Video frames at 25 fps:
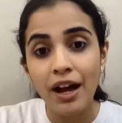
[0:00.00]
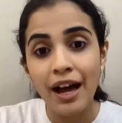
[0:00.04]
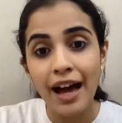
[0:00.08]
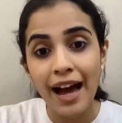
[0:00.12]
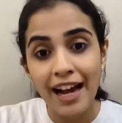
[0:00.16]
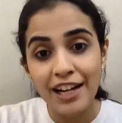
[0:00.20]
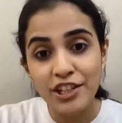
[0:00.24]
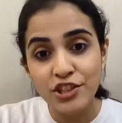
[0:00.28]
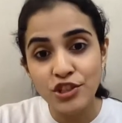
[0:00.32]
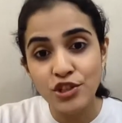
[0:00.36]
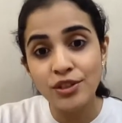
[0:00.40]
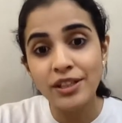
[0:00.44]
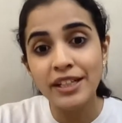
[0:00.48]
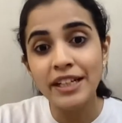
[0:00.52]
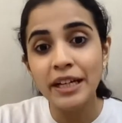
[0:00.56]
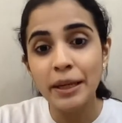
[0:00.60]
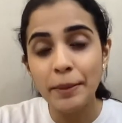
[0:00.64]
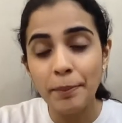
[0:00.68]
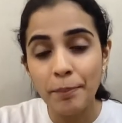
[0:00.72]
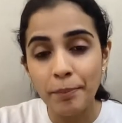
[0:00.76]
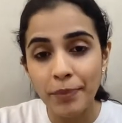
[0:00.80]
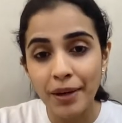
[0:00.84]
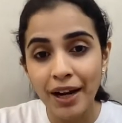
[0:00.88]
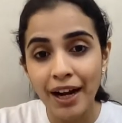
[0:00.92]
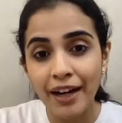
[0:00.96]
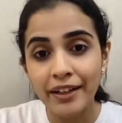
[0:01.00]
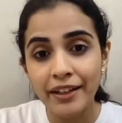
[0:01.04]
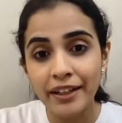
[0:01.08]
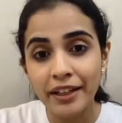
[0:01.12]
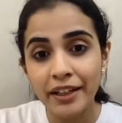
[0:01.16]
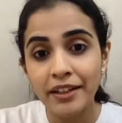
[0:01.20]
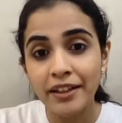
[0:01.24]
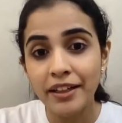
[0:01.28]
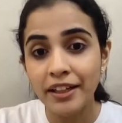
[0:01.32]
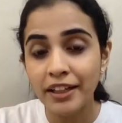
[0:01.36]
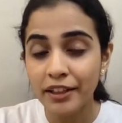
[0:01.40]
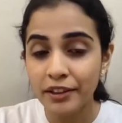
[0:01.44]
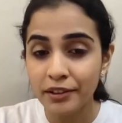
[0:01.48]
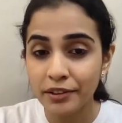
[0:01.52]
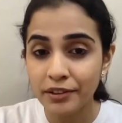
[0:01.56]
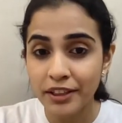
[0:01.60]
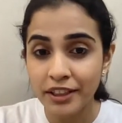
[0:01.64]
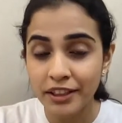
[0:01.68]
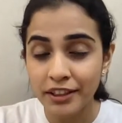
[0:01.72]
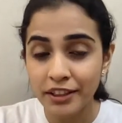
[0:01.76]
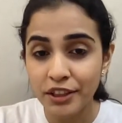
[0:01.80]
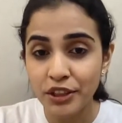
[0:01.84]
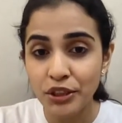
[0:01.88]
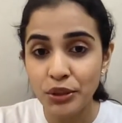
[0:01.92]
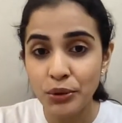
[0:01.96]
actually implanting
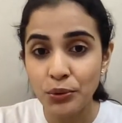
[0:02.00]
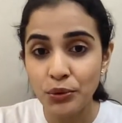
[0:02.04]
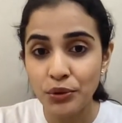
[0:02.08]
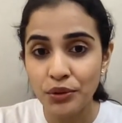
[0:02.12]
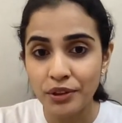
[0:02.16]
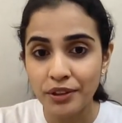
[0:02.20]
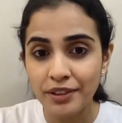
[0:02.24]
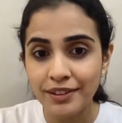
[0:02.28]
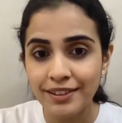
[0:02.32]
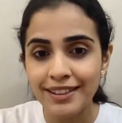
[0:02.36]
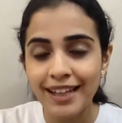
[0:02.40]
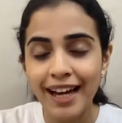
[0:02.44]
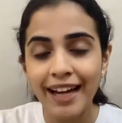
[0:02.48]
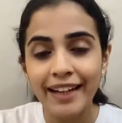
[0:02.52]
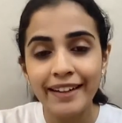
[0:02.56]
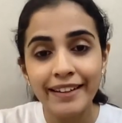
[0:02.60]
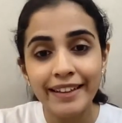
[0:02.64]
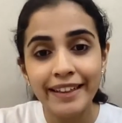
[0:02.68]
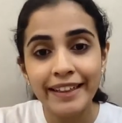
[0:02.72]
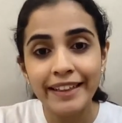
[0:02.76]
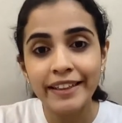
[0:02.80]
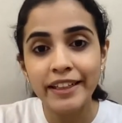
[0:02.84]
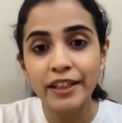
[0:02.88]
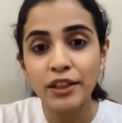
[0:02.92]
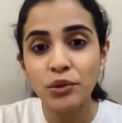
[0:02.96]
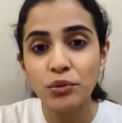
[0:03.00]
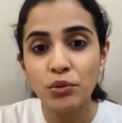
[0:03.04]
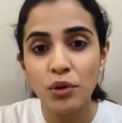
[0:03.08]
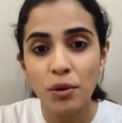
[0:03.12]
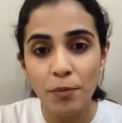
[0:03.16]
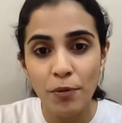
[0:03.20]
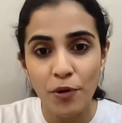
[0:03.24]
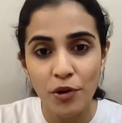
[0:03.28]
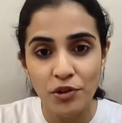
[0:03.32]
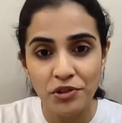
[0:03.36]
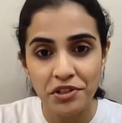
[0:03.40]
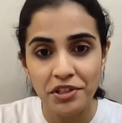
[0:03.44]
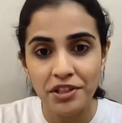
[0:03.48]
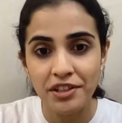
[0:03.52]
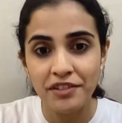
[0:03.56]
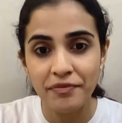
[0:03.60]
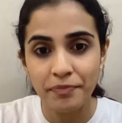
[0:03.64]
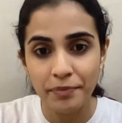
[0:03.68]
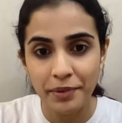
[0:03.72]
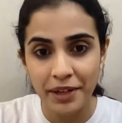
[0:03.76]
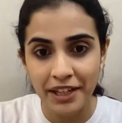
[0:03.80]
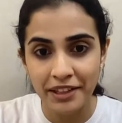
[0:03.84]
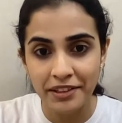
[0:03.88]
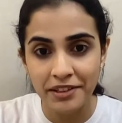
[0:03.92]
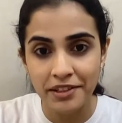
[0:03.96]
in the uterus and leading to a positive
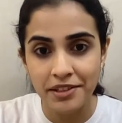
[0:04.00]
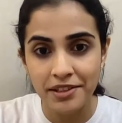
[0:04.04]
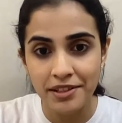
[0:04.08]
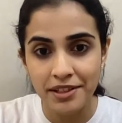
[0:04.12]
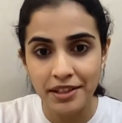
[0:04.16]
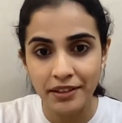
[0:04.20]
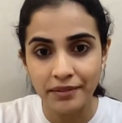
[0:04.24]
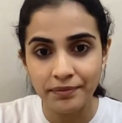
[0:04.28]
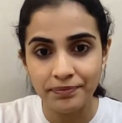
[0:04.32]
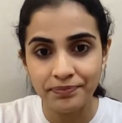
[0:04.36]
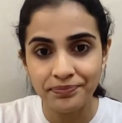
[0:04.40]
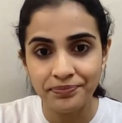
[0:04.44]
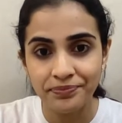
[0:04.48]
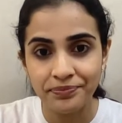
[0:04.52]
pregnancy?